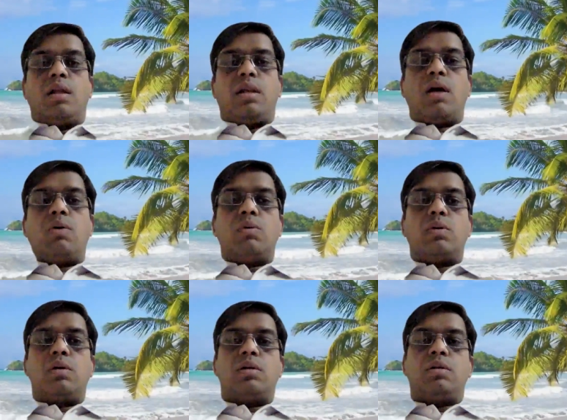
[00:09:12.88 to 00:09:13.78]
Now,
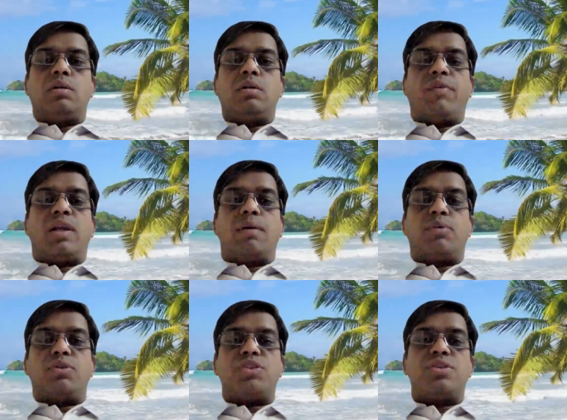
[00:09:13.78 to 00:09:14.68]
we come
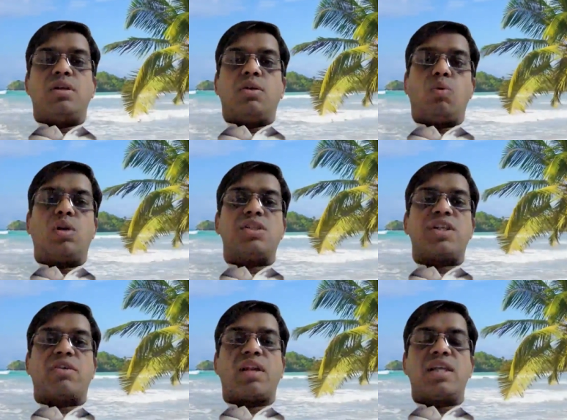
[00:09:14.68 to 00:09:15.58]
to the nodal
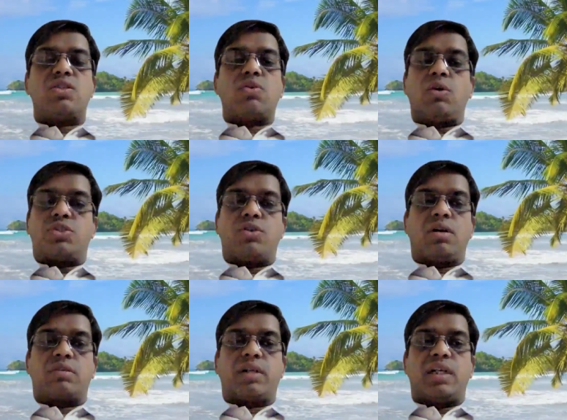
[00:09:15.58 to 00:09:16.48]
generalized
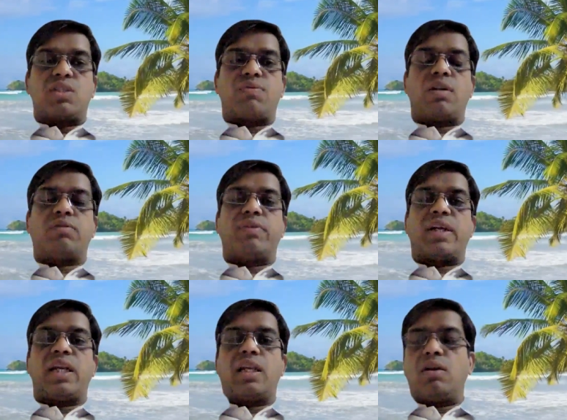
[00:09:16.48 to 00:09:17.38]
osteoarthritis. One of the
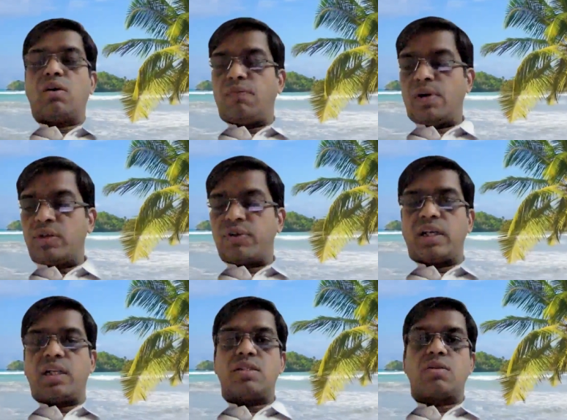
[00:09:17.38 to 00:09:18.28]
variety of
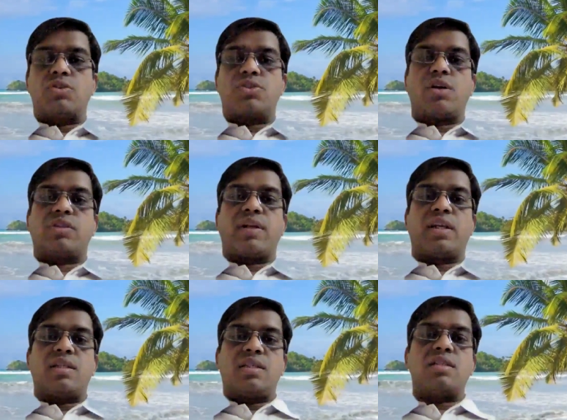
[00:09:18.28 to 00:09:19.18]
arthritis,
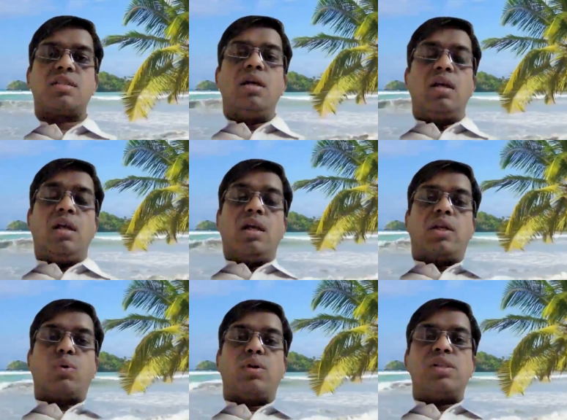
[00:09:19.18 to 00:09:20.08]
osteoarthritis, is
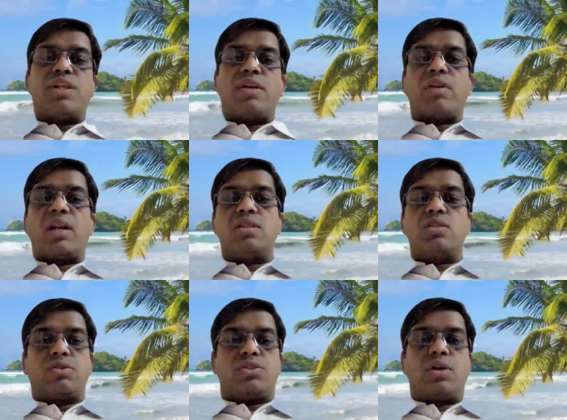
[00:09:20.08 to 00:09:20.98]
nodal generalized
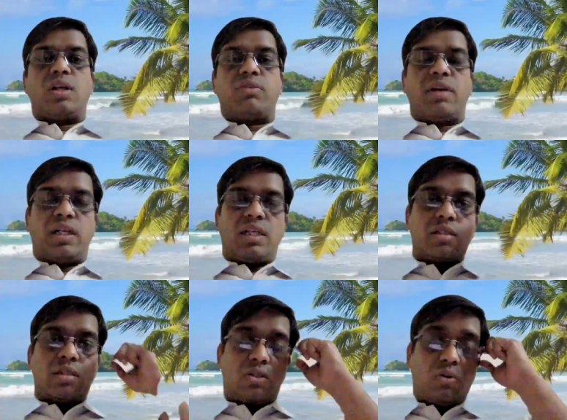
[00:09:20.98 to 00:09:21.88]
osteoarthritis.
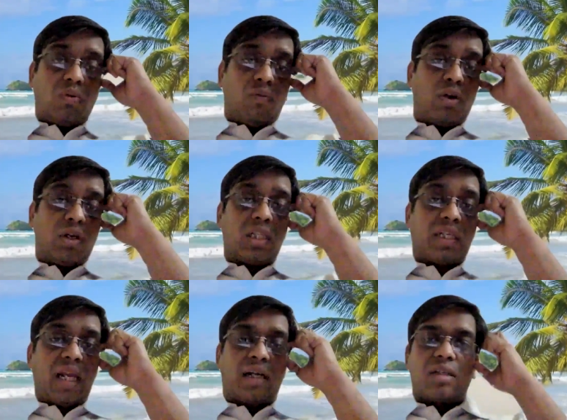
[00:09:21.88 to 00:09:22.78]
So what are the
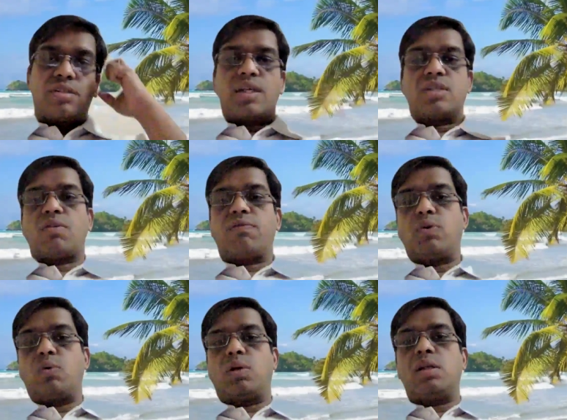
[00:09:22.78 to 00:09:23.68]
characteristics of
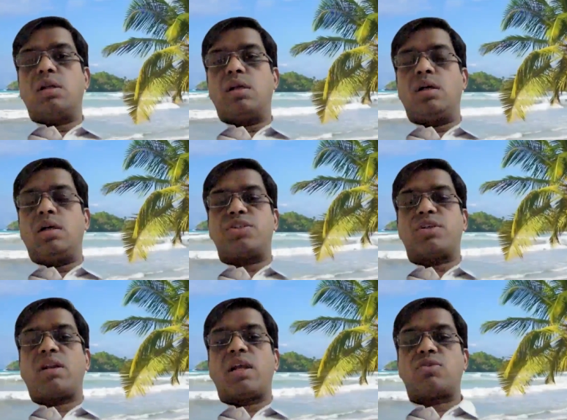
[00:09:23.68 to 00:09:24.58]
nodal
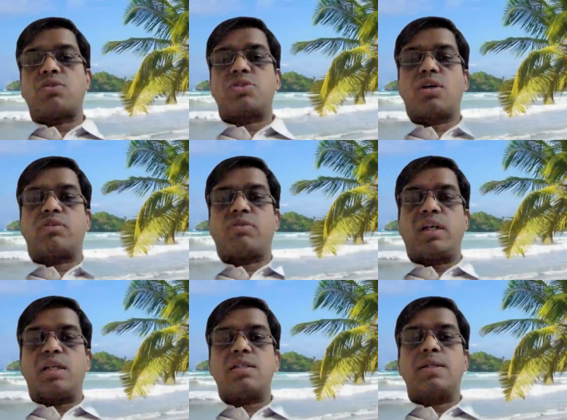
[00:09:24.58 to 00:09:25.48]
generalized
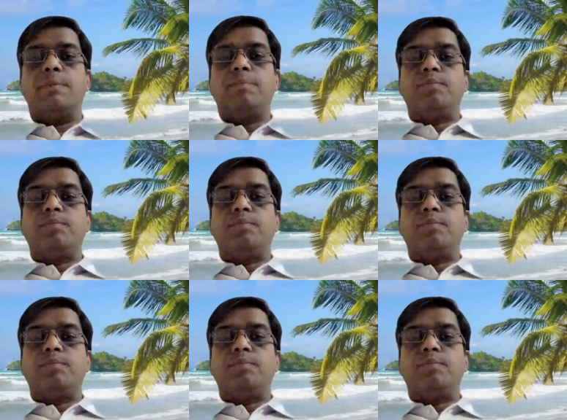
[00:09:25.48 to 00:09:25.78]
osteoarthritis?